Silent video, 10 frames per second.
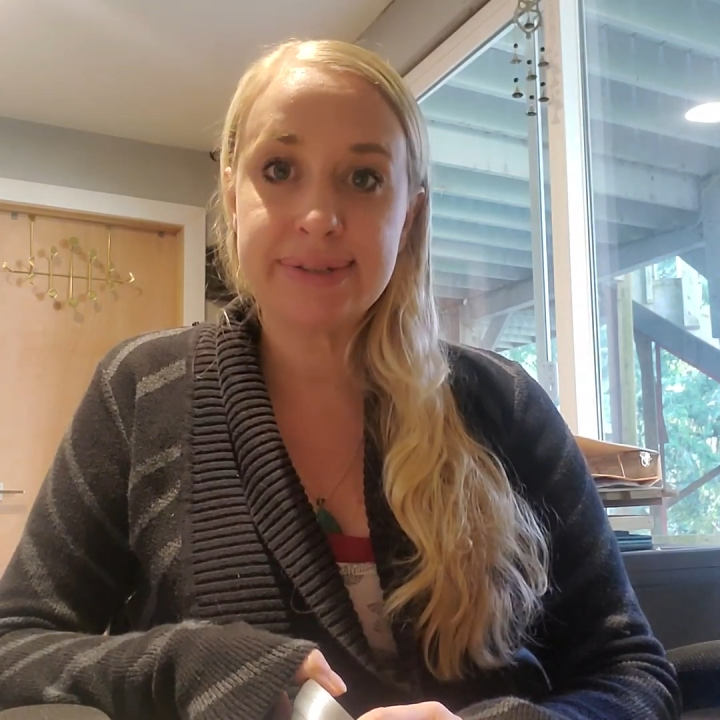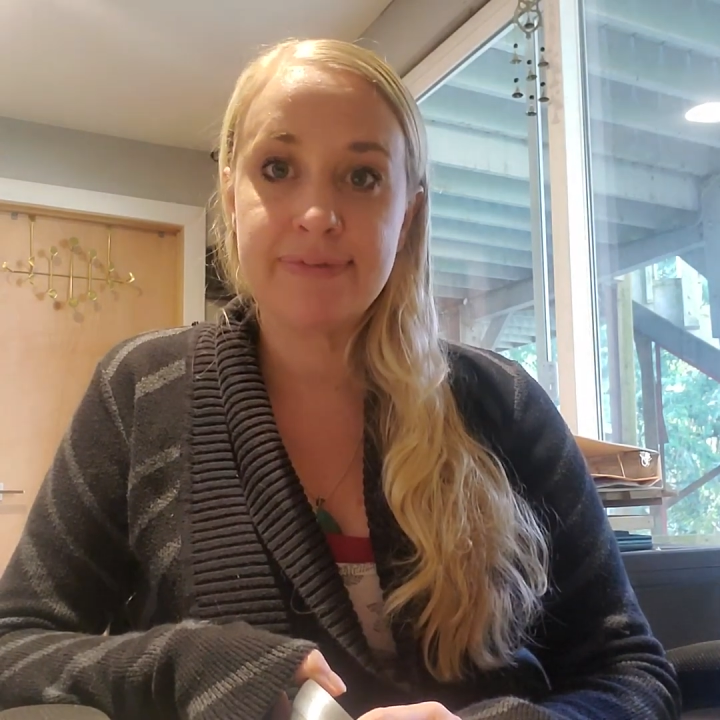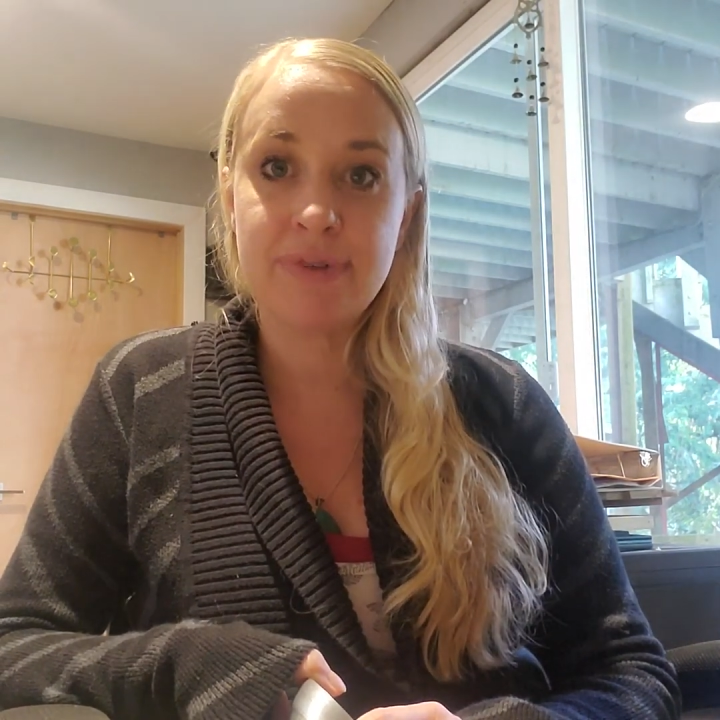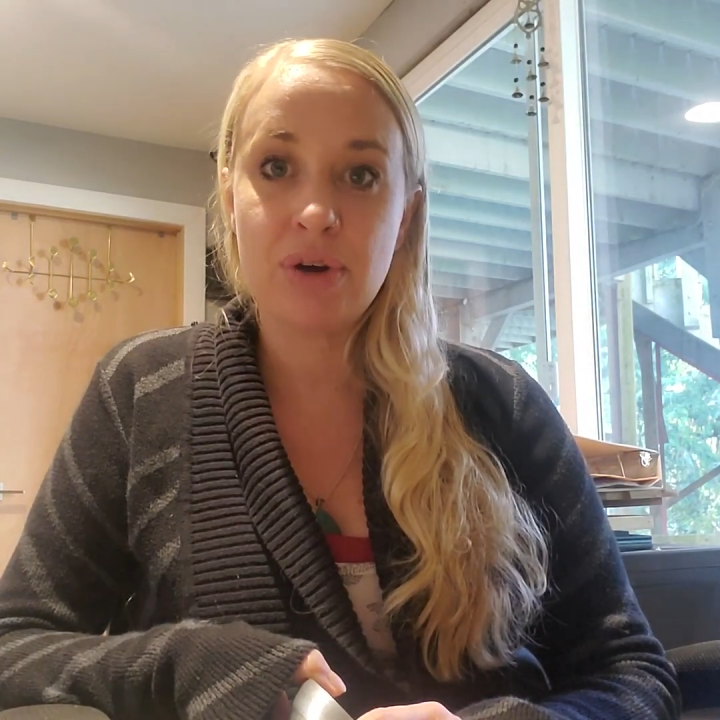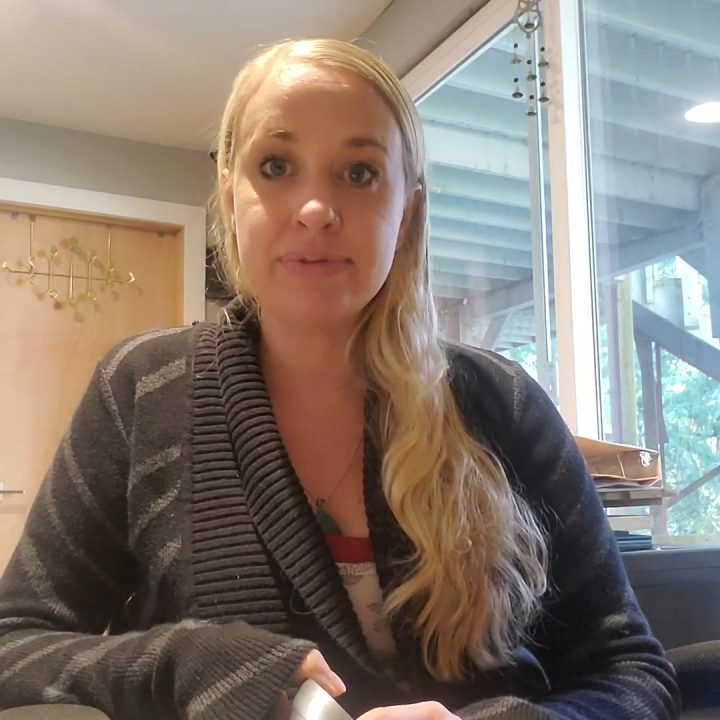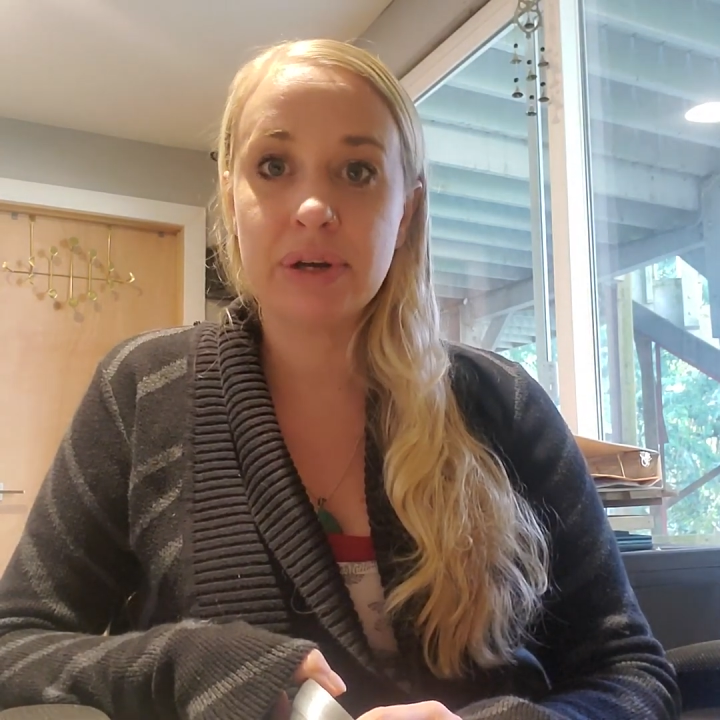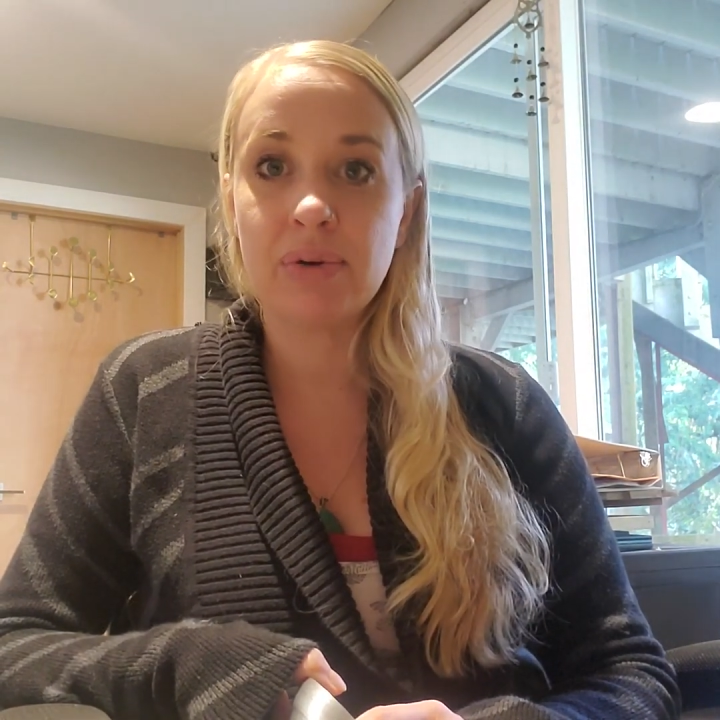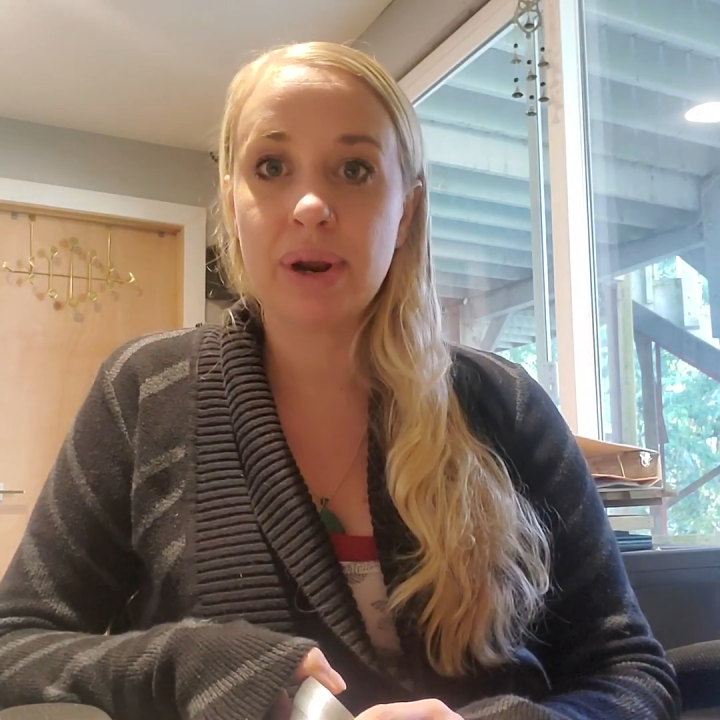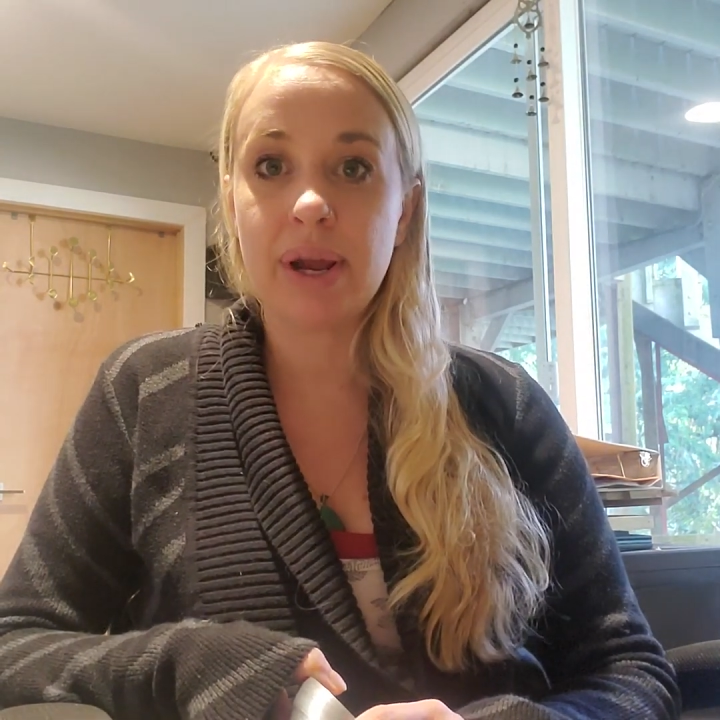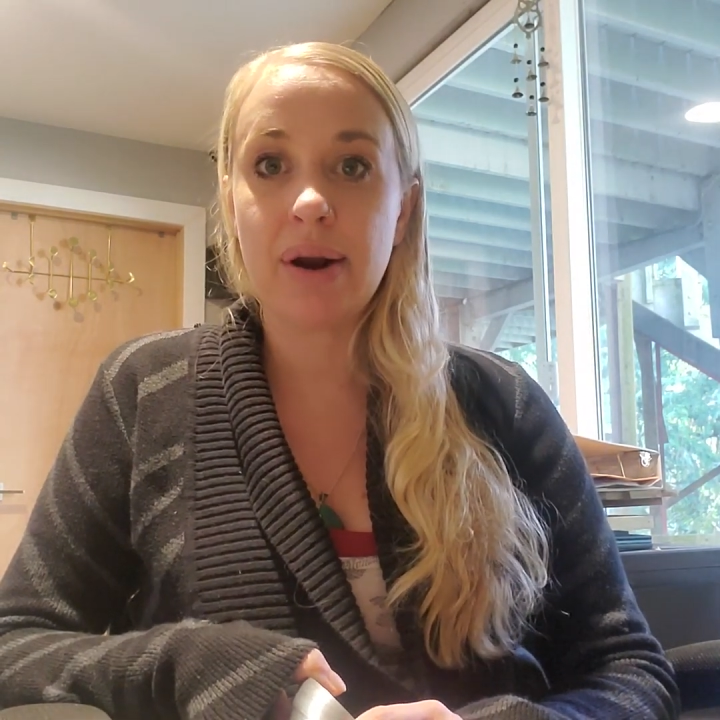involved in
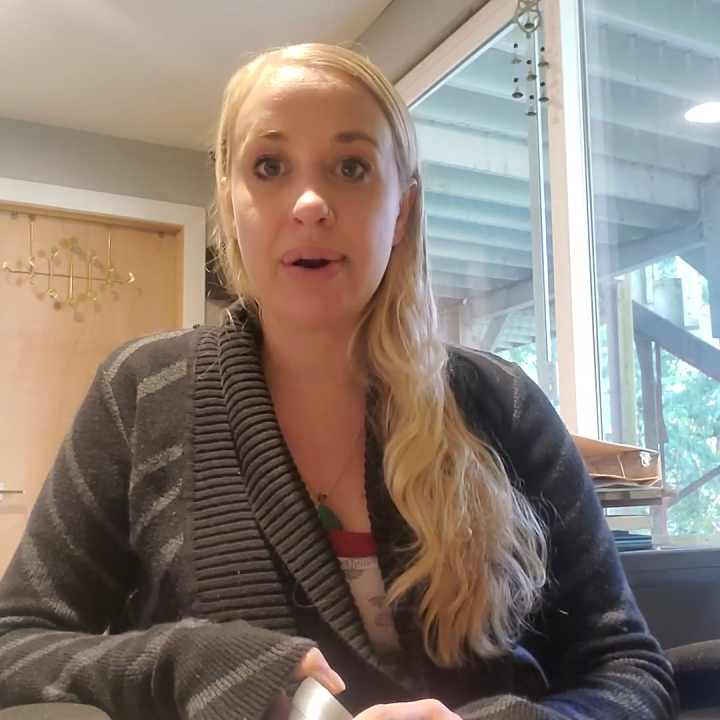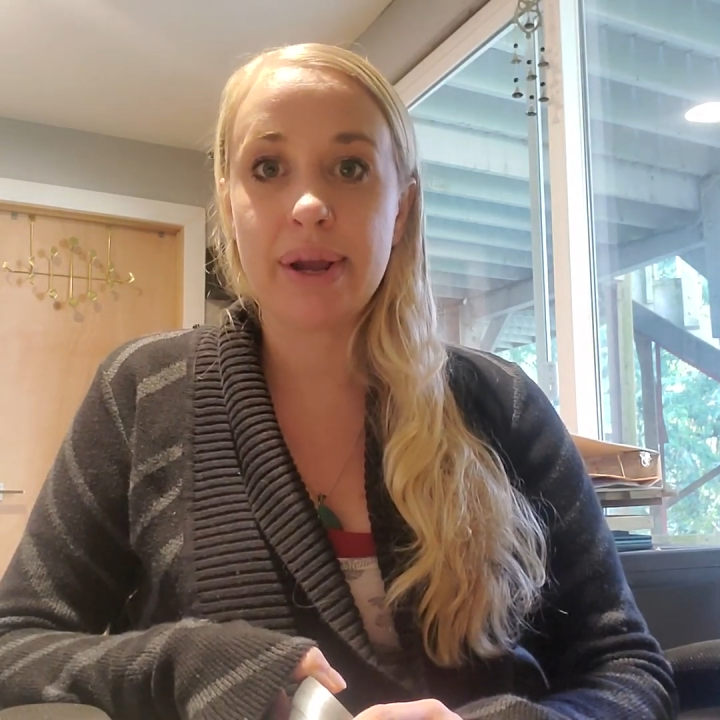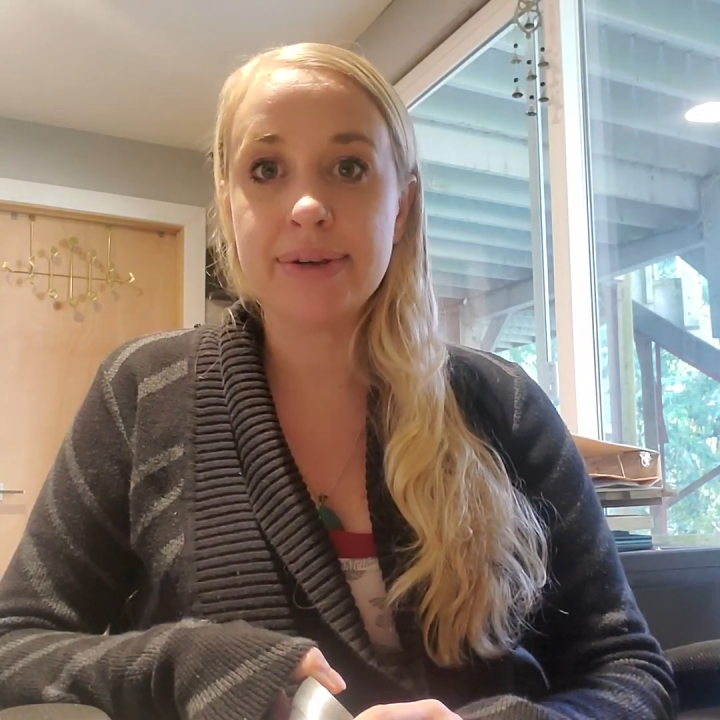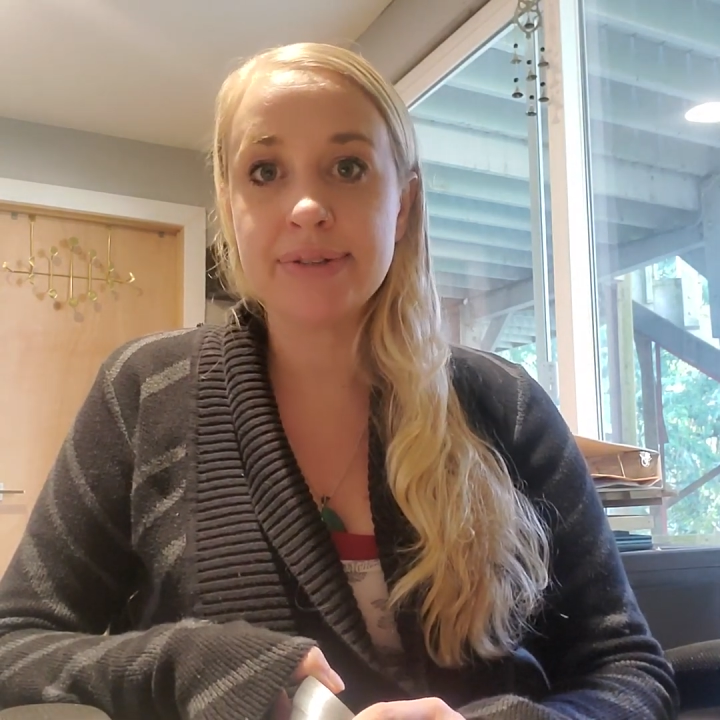gray area.